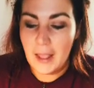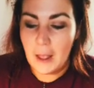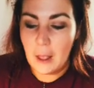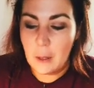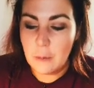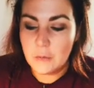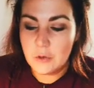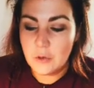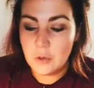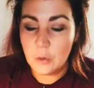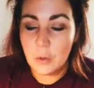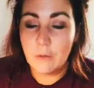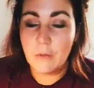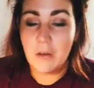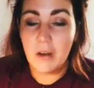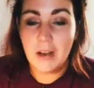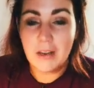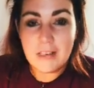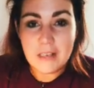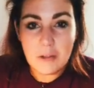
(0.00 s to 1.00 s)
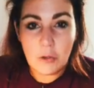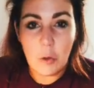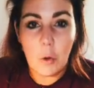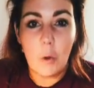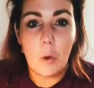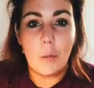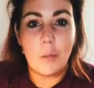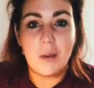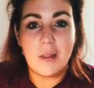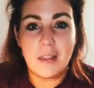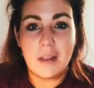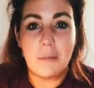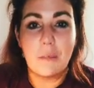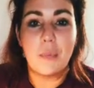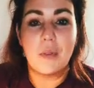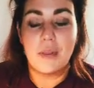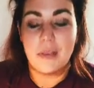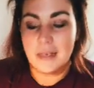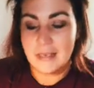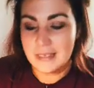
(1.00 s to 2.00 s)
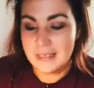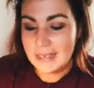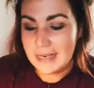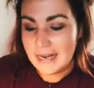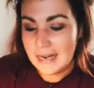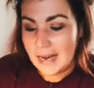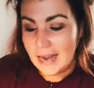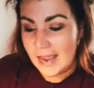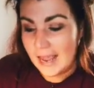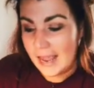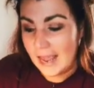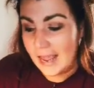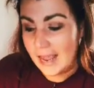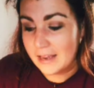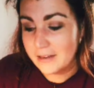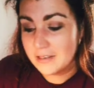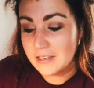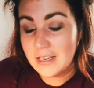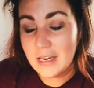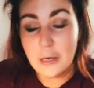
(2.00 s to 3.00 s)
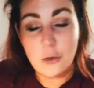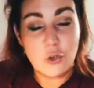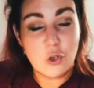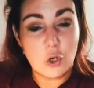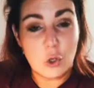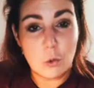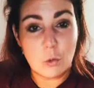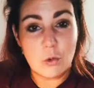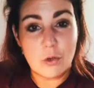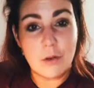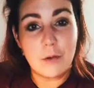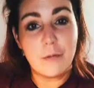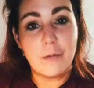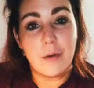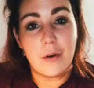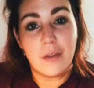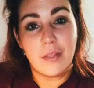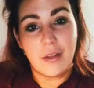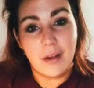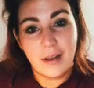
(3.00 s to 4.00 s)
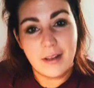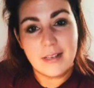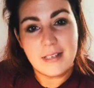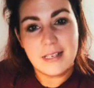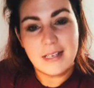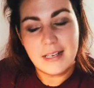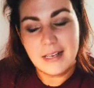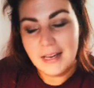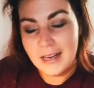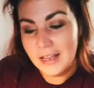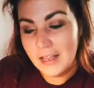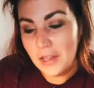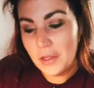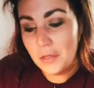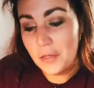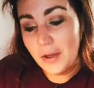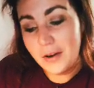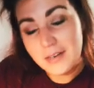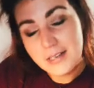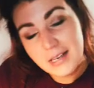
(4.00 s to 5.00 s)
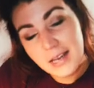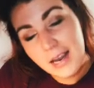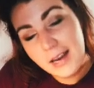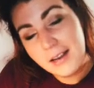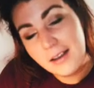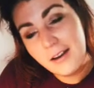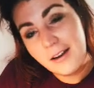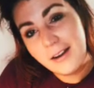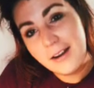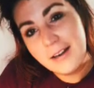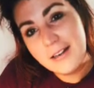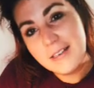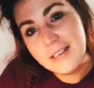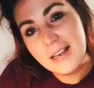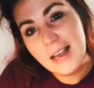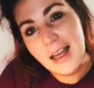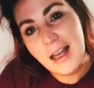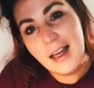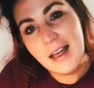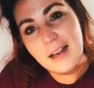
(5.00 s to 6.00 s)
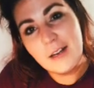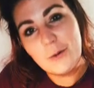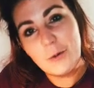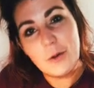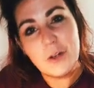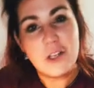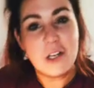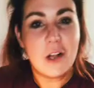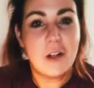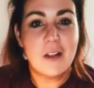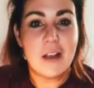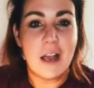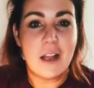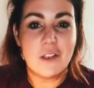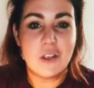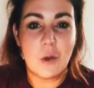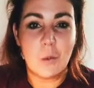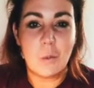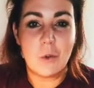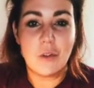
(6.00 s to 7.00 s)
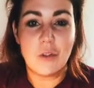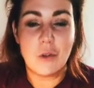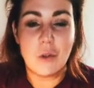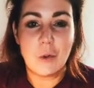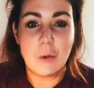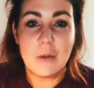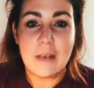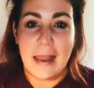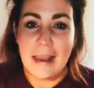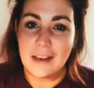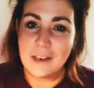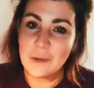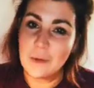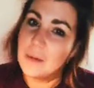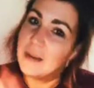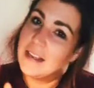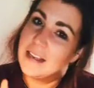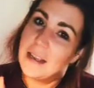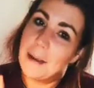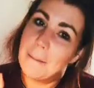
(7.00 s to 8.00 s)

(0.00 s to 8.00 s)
so if you're into the hobby, then please stay tuned for that. Thanks again guys, and we shall catch up with you next week.